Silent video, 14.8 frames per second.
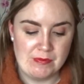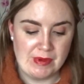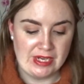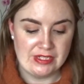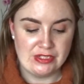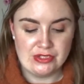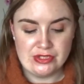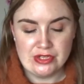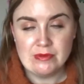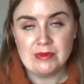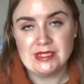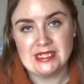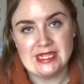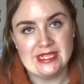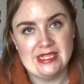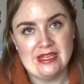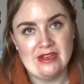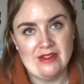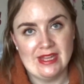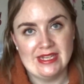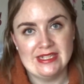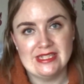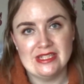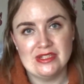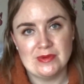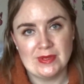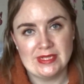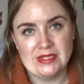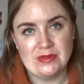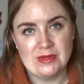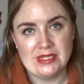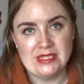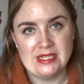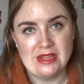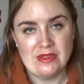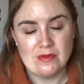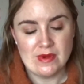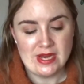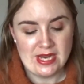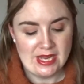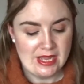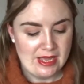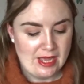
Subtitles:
But I do want to continue that into 2023